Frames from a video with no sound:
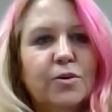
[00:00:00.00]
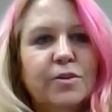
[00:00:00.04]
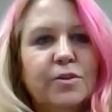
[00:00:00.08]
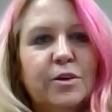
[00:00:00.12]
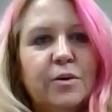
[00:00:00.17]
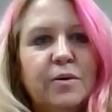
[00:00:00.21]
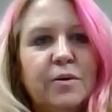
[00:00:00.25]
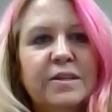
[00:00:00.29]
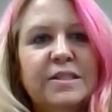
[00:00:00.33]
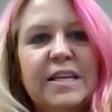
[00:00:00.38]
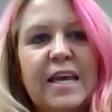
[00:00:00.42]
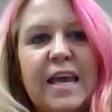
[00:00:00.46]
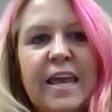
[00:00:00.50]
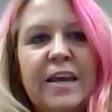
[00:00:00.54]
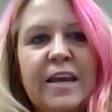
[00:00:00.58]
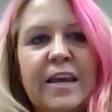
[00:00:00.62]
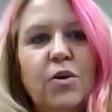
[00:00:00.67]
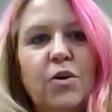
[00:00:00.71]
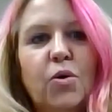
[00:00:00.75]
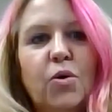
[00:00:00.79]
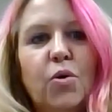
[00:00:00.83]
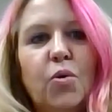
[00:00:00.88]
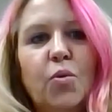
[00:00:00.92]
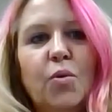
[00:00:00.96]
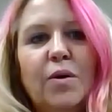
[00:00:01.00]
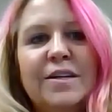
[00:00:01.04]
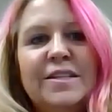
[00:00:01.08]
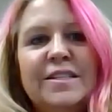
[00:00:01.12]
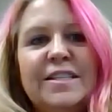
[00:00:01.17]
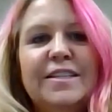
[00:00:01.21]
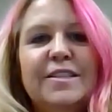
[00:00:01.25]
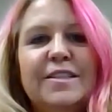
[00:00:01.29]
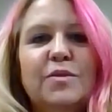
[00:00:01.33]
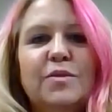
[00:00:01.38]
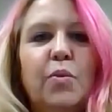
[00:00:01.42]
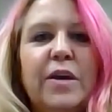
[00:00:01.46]
so his ankle was
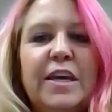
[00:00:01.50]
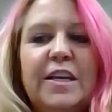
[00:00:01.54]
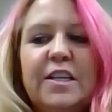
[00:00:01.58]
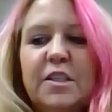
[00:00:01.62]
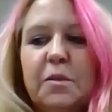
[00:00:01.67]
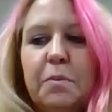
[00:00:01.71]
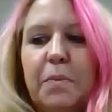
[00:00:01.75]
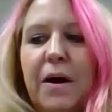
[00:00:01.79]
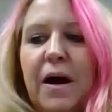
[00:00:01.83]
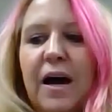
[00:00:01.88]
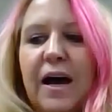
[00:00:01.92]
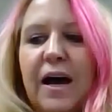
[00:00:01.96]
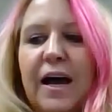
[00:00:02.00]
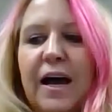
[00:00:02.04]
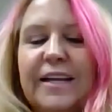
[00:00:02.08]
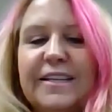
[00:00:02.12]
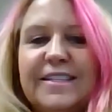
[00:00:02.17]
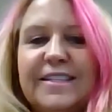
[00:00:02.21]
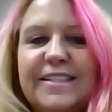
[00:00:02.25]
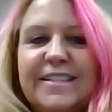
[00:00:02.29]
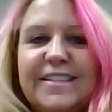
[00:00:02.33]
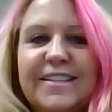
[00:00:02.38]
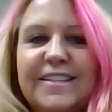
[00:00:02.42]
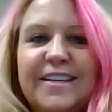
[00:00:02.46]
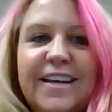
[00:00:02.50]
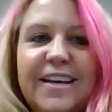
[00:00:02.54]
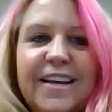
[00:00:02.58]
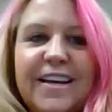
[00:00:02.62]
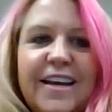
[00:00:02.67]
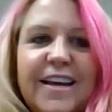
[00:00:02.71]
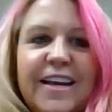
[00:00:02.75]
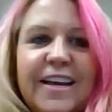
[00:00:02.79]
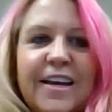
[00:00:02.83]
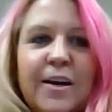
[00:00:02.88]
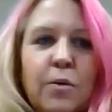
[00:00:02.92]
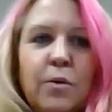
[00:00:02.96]
his weak spot.
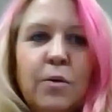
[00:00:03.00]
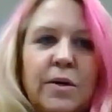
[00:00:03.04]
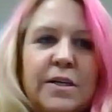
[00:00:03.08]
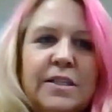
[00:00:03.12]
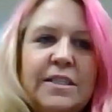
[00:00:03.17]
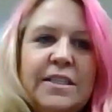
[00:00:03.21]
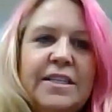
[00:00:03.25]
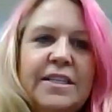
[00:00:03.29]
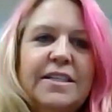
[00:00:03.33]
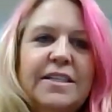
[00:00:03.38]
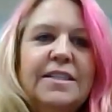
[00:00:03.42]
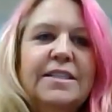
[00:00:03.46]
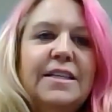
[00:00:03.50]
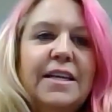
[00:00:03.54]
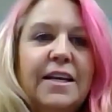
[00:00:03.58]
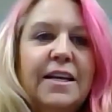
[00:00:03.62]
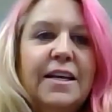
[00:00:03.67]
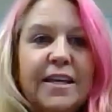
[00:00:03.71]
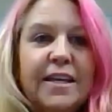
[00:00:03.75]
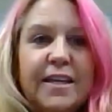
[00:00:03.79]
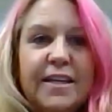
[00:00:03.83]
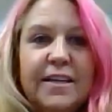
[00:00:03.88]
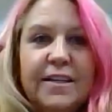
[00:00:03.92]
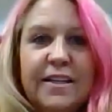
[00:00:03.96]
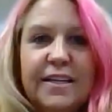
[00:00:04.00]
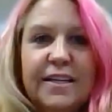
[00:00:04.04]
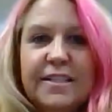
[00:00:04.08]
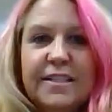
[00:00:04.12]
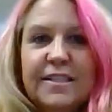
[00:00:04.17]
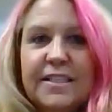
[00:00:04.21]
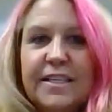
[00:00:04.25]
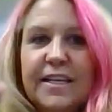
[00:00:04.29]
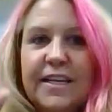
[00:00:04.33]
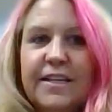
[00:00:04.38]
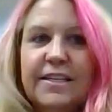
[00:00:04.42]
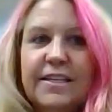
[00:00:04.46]
It was his Achilles
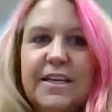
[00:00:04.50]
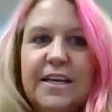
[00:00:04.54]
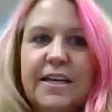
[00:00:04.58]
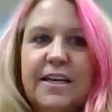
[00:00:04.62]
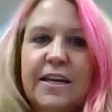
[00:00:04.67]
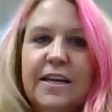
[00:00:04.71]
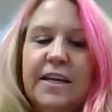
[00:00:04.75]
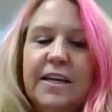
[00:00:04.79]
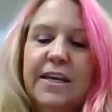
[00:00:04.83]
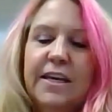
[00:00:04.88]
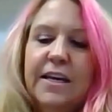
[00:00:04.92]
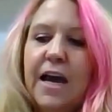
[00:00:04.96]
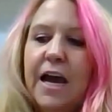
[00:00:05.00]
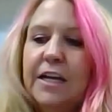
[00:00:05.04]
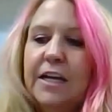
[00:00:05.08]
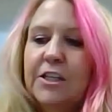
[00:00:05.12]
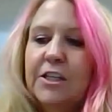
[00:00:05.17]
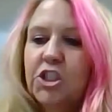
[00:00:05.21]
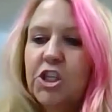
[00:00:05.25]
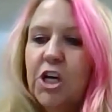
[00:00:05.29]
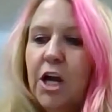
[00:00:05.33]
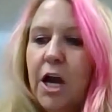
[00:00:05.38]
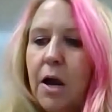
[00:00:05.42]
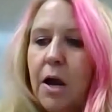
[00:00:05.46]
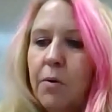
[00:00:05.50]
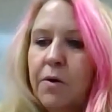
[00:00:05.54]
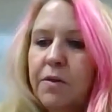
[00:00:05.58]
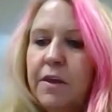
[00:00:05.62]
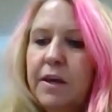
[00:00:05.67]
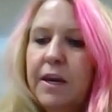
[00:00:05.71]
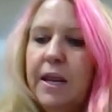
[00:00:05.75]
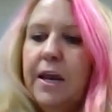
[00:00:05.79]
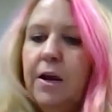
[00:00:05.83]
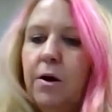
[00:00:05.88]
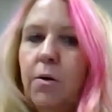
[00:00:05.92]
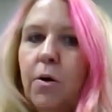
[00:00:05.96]
tendon, and he got shot with
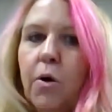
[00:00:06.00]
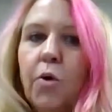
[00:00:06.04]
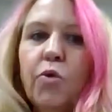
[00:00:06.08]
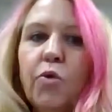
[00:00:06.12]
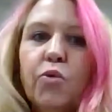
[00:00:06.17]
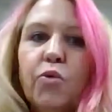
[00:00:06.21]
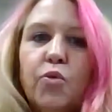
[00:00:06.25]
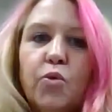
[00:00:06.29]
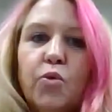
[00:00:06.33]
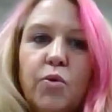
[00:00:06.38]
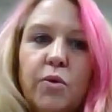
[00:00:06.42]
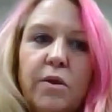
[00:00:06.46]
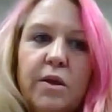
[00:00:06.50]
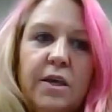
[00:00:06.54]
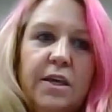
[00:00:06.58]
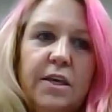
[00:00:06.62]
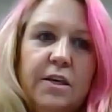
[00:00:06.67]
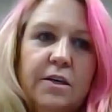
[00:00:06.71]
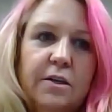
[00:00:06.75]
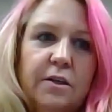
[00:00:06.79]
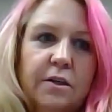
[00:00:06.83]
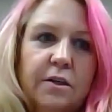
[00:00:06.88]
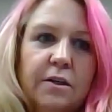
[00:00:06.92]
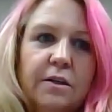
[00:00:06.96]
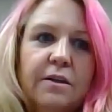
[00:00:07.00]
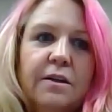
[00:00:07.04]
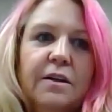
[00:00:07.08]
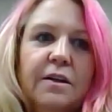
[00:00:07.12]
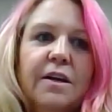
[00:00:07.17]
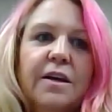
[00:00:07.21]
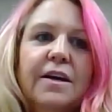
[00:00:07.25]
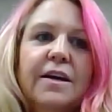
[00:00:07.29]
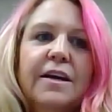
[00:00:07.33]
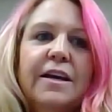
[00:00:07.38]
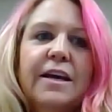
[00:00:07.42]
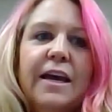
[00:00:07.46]
an arrow through the heel
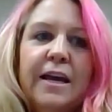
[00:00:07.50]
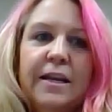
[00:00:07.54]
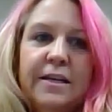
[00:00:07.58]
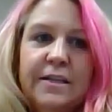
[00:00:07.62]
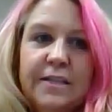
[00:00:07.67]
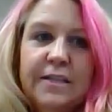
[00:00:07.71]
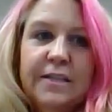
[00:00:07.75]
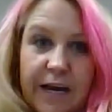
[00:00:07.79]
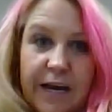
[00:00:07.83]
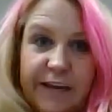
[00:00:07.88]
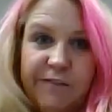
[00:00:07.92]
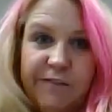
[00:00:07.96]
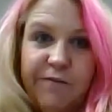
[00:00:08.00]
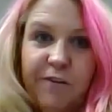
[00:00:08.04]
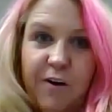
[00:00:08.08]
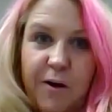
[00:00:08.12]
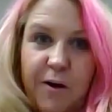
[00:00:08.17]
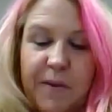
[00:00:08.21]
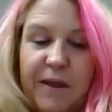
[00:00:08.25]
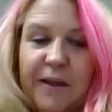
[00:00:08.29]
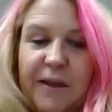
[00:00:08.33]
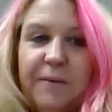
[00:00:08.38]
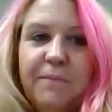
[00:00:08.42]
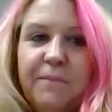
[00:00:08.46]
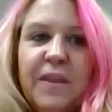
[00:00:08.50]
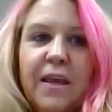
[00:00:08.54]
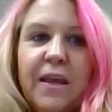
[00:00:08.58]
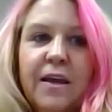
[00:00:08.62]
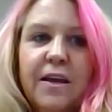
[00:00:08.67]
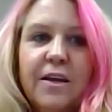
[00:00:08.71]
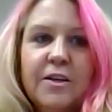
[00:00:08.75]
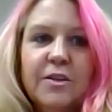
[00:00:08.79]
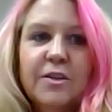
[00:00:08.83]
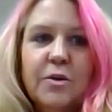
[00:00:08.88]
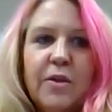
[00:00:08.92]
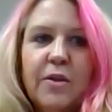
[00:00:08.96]
and died from it.
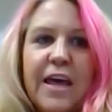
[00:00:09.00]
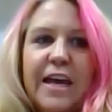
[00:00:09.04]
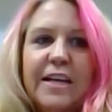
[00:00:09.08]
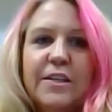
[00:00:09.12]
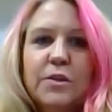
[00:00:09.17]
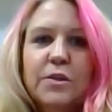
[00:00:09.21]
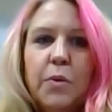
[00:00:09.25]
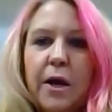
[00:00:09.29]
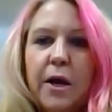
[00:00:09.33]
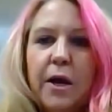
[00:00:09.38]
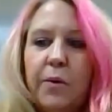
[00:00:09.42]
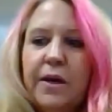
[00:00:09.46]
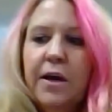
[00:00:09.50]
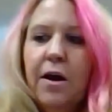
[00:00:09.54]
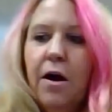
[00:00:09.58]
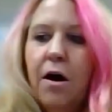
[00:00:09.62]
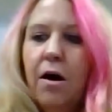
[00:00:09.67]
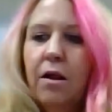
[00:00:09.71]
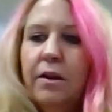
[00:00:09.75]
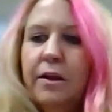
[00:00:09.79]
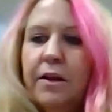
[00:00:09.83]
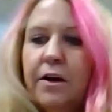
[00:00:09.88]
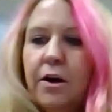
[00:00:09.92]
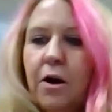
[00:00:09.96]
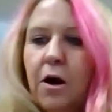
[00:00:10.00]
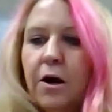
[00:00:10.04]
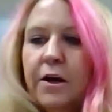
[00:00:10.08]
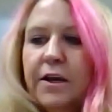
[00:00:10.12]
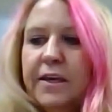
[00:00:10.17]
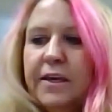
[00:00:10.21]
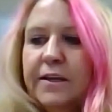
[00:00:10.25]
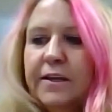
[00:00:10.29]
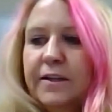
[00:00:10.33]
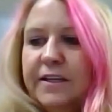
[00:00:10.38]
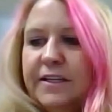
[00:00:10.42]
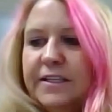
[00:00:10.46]
So that's why we call it our
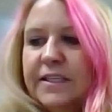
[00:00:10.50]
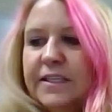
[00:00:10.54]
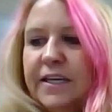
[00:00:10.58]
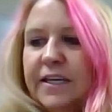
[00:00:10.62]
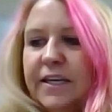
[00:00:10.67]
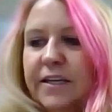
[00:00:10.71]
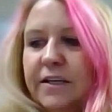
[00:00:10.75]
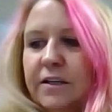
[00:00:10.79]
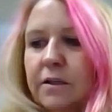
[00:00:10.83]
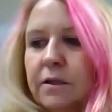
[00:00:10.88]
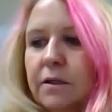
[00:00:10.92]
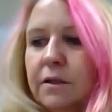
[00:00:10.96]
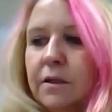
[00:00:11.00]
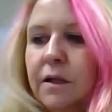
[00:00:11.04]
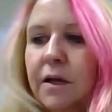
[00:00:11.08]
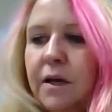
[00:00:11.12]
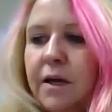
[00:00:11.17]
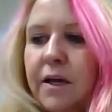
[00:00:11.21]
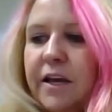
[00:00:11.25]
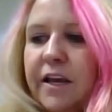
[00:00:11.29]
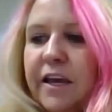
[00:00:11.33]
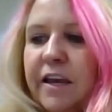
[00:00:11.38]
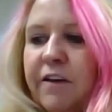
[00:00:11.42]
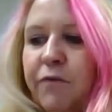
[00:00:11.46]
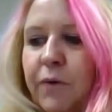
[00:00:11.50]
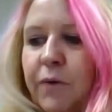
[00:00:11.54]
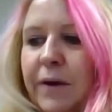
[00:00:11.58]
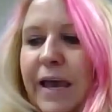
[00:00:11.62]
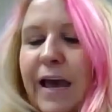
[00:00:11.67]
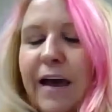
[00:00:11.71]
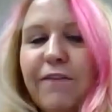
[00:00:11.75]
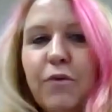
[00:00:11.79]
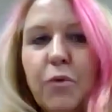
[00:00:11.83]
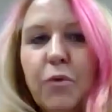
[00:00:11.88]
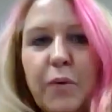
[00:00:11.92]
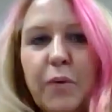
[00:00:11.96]
Achilles heel if we
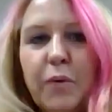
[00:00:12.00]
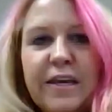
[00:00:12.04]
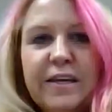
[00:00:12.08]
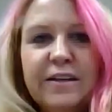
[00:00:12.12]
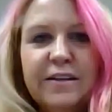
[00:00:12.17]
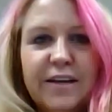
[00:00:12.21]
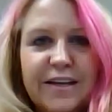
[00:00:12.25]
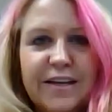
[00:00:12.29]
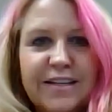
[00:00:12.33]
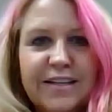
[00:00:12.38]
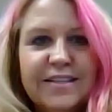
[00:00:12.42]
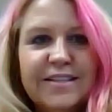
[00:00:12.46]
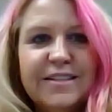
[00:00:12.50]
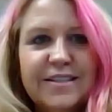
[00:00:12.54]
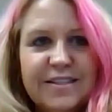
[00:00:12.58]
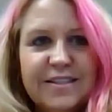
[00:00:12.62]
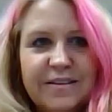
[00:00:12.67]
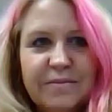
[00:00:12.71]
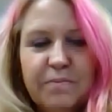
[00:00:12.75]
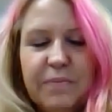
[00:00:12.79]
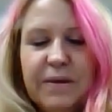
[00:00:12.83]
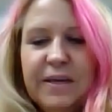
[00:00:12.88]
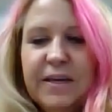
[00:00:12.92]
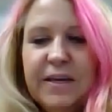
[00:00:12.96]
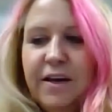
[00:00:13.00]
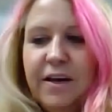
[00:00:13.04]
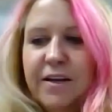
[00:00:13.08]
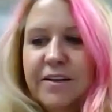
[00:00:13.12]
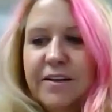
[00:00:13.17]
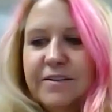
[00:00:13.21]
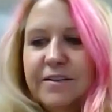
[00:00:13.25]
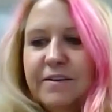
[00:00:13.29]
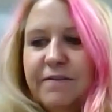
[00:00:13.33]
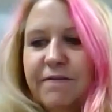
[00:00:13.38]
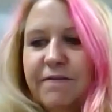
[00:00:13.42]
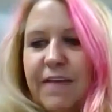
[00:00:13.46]
have a weakness,
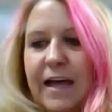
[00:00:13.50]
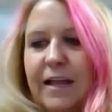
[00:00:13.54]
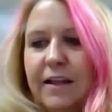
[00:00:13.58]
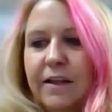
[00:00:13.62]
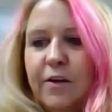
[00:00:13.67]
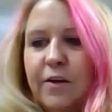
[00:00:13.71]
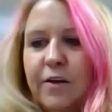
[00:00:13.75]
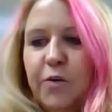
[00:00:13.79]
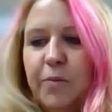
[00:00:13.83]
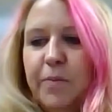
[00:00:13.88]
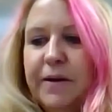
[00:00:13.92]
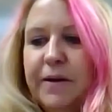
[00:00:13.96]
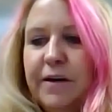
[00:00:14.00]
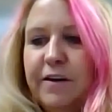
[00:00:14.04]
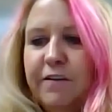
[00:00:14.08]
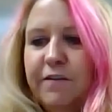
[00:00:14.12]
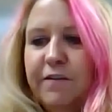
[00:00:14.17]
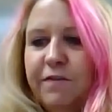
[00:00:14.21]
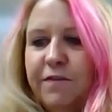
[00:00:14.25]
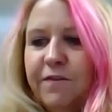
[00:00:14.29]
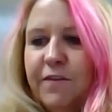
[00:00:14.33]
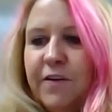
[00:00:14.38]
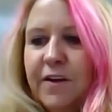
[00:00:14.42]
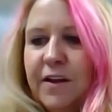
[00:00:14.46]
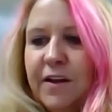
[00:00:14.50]
because of that little bit of